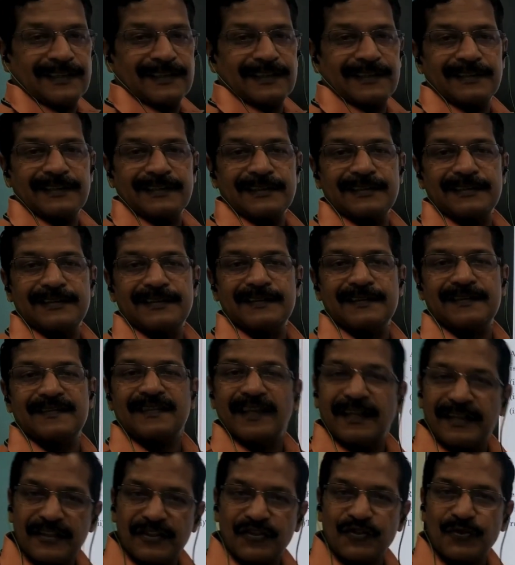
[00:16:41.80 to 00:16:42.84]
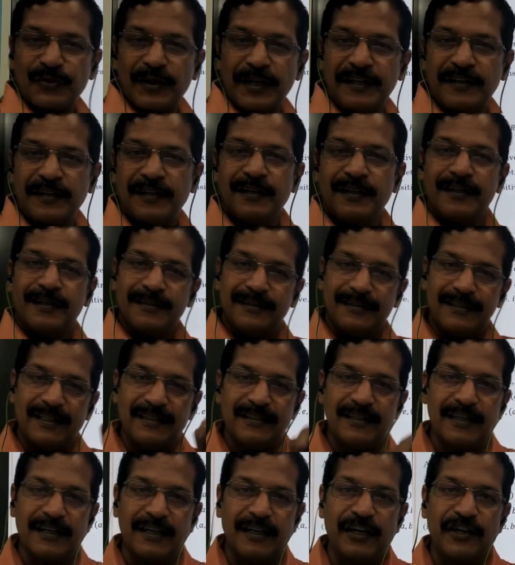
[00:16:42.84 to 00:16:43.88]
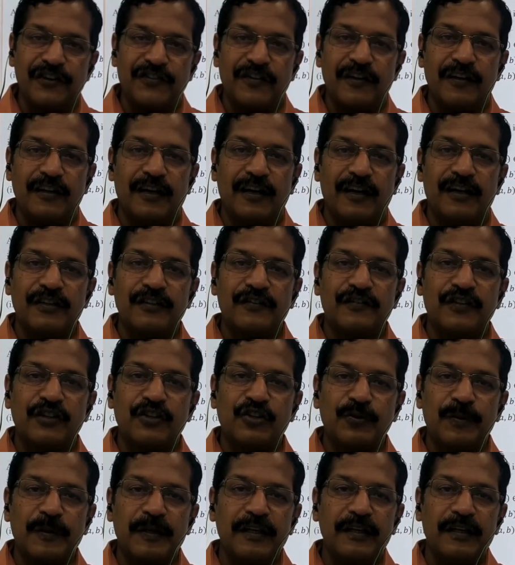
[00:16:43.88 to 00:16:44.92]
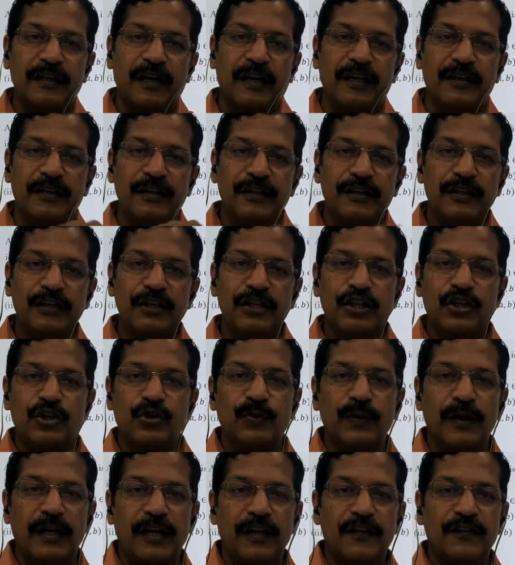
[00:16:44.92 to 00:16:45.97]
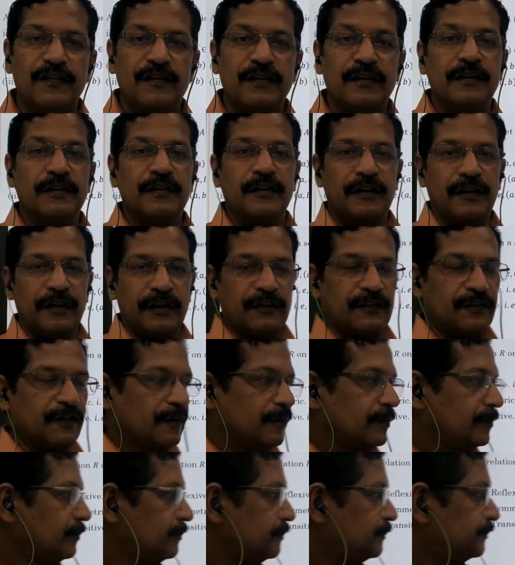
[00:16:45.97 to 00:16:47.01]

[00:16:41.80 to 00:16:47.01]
are satisfied, then the relation R is said to be an equivalence relation.